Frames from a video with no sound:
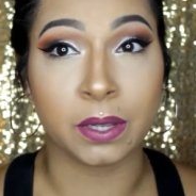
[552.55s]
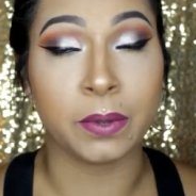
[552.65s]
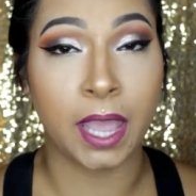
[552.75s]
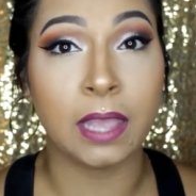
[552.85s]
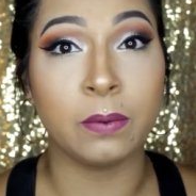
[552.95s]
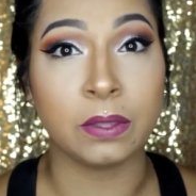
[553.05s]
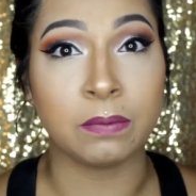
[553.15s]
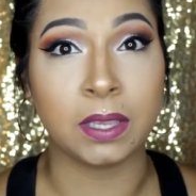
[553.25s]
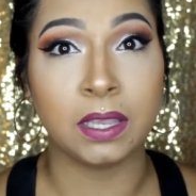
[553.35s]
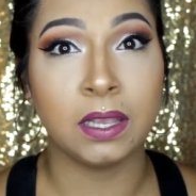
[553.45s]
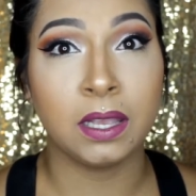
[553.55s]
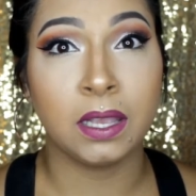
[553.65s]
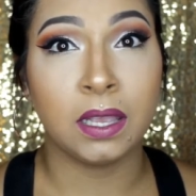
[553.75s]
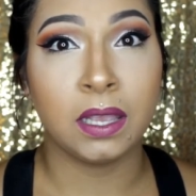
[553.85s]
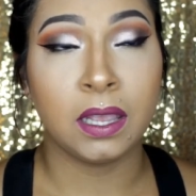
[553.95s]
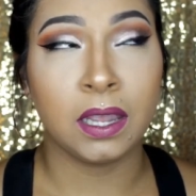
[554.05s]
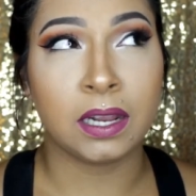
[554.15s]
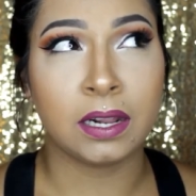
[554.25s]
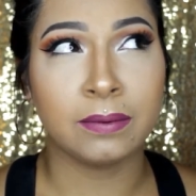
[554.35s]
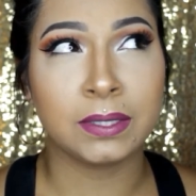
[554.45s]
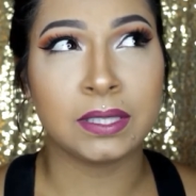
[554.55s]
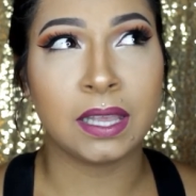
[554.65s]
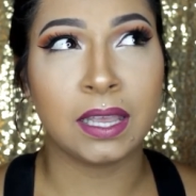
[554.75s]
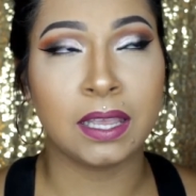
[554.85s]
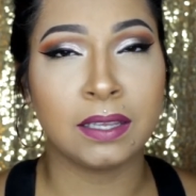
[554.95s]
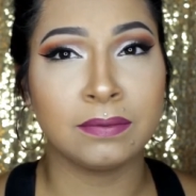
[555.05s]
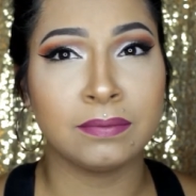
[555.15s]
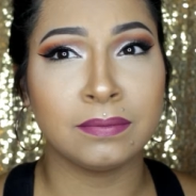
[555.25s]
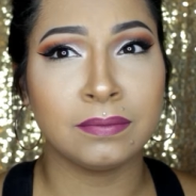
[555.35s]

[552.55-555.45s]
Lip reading: okay with me. And I was like,